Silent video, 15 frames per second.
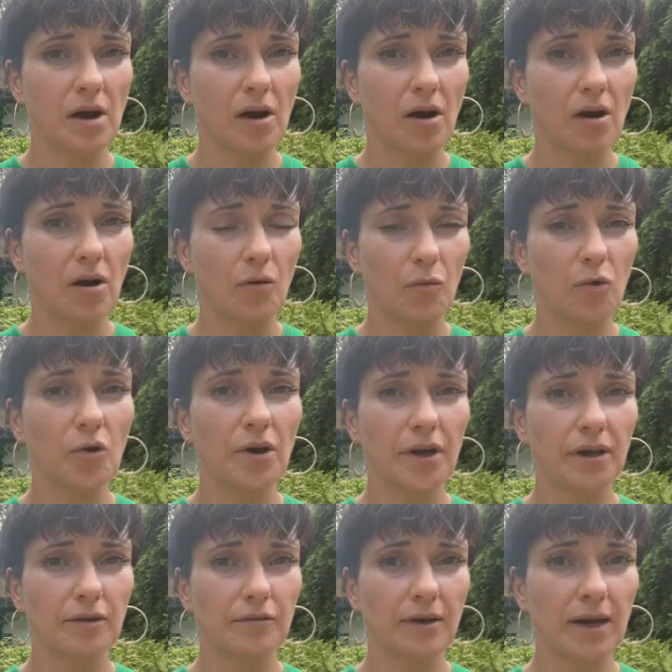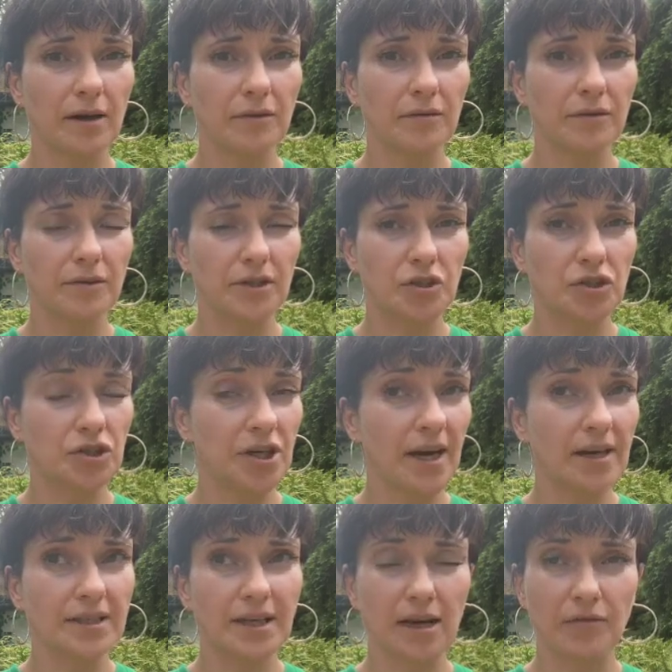are walking around
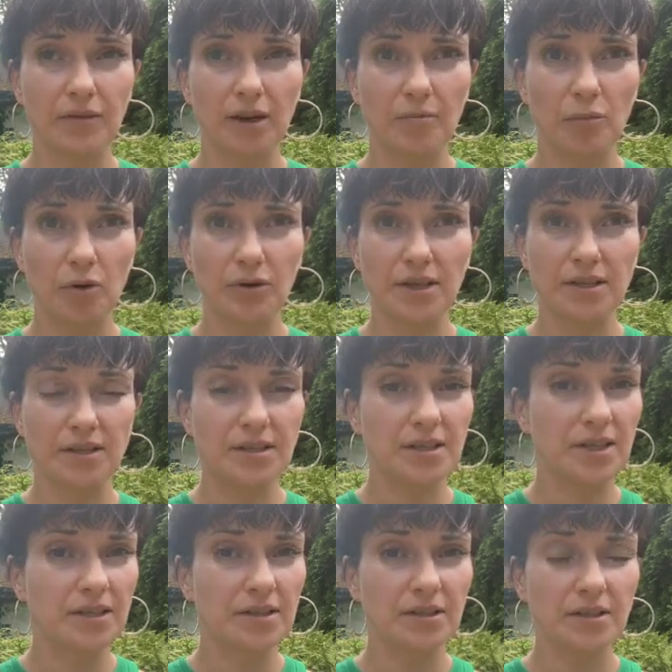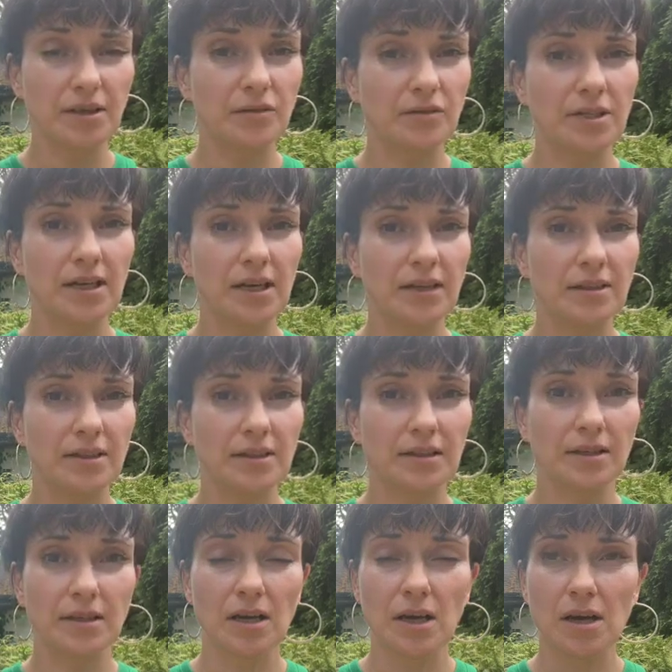checked out of their bodies, disassociated,